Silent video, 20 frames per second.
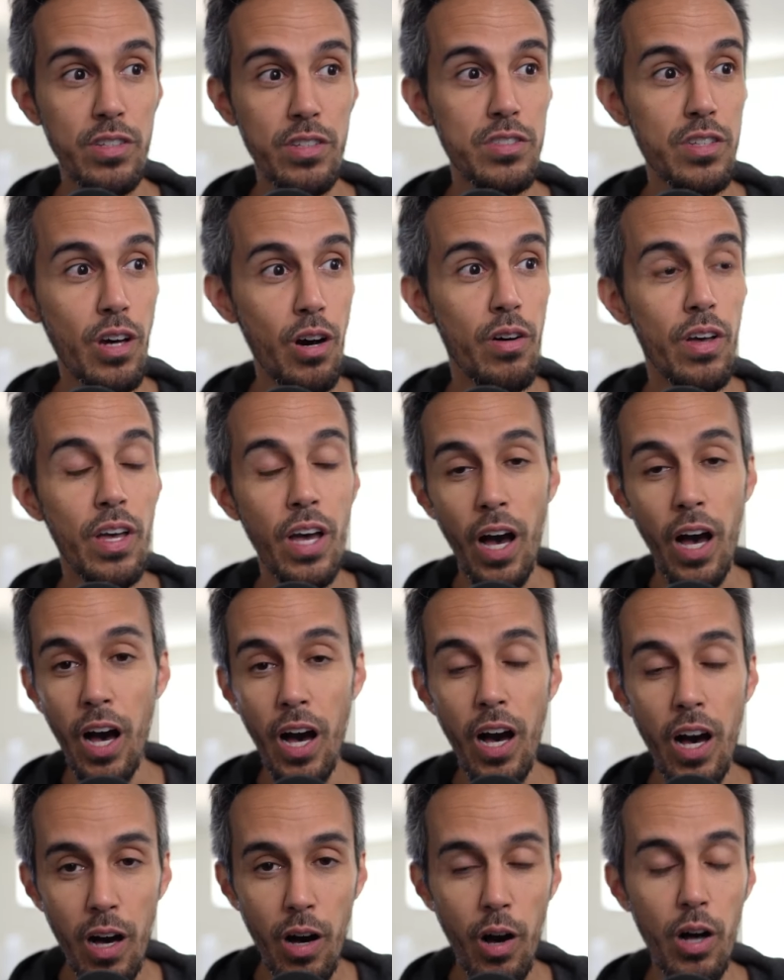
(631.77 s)
So
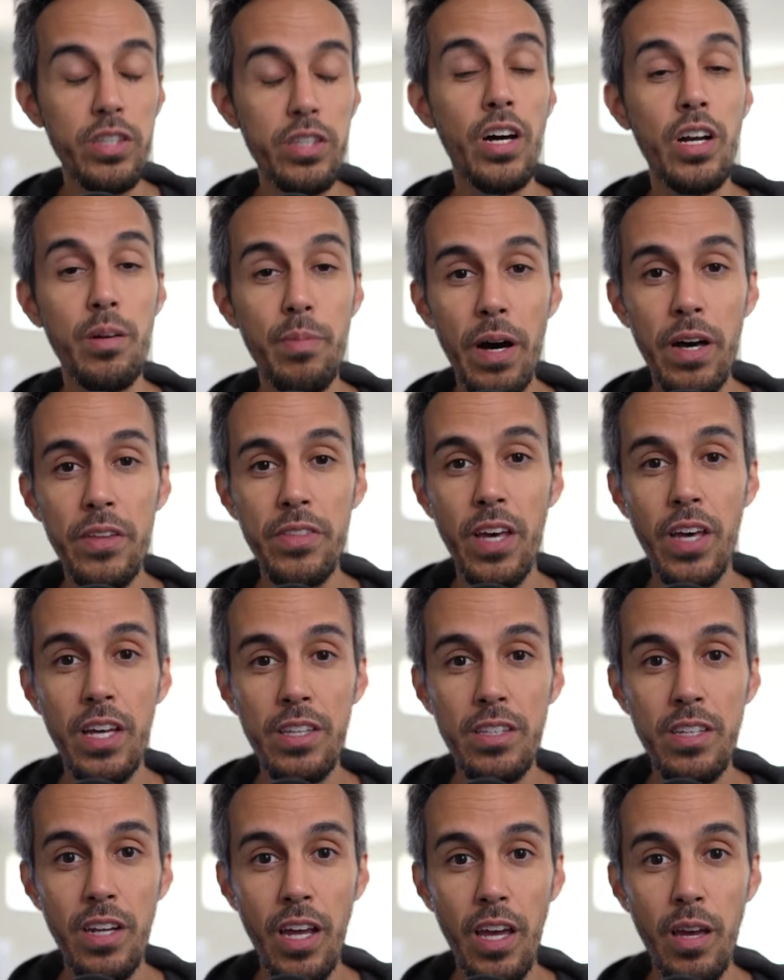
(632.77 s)
I'll talk about that
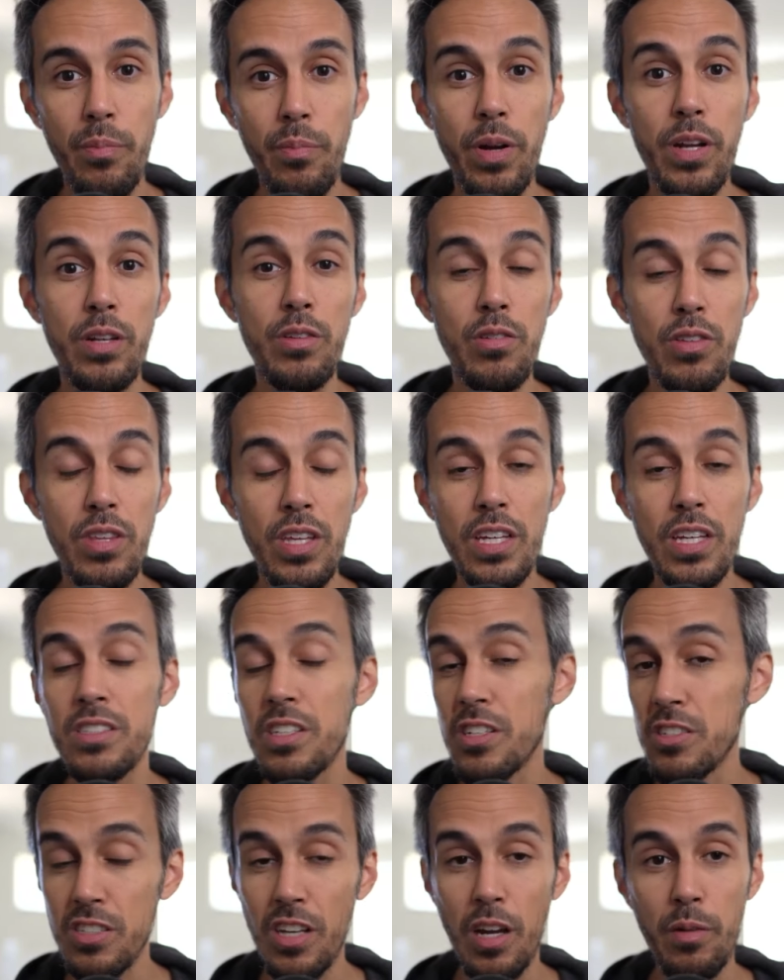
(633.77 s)
today, but I do think it's an
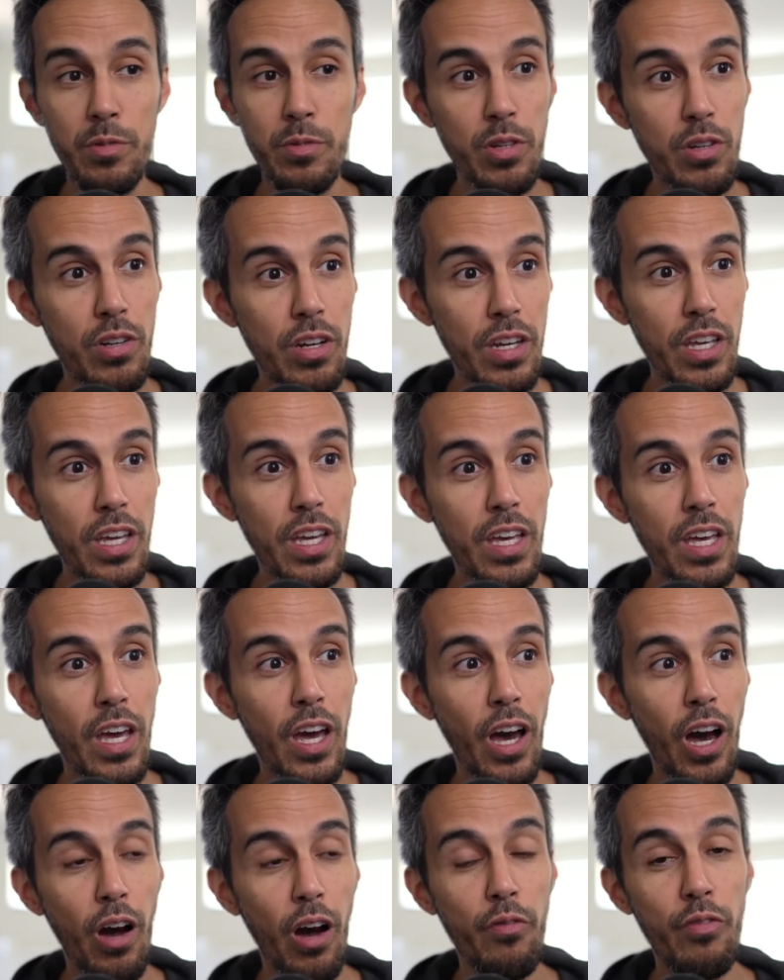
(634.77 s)
interesting opportunity
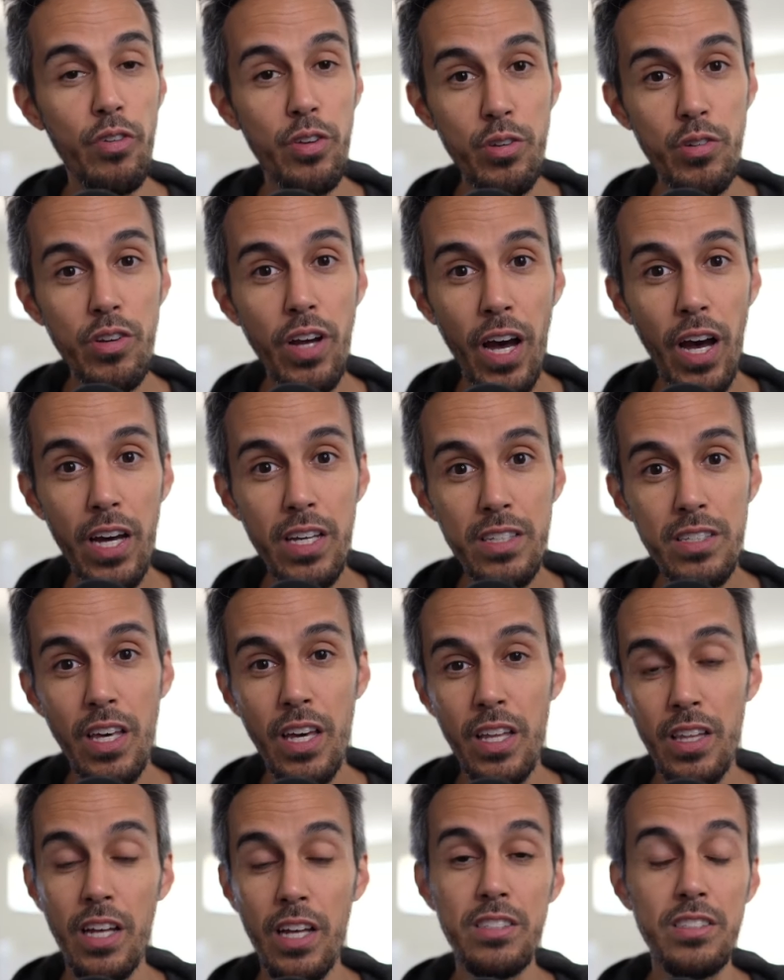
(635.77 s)
for you guys
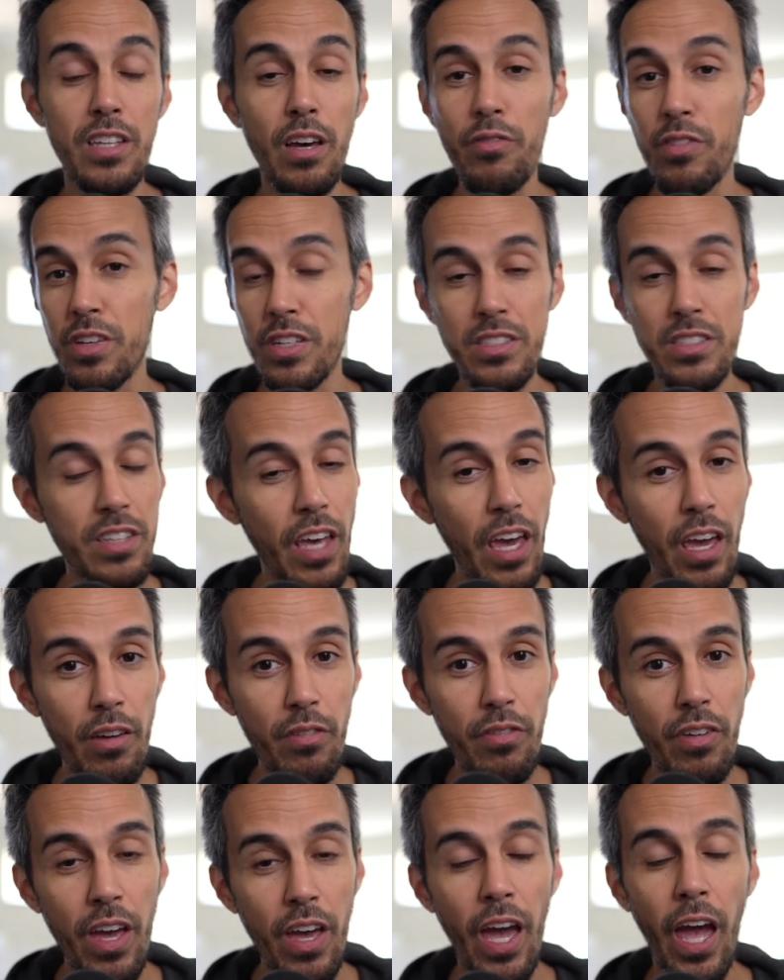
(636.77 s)
that's definitely
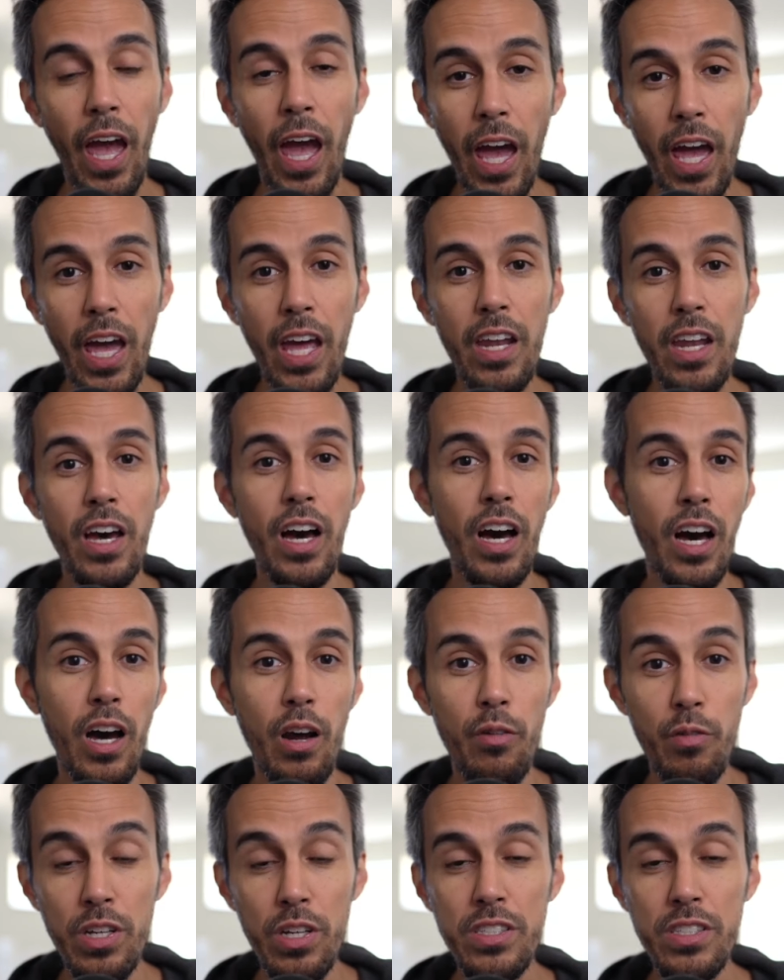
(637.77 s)
safe and risk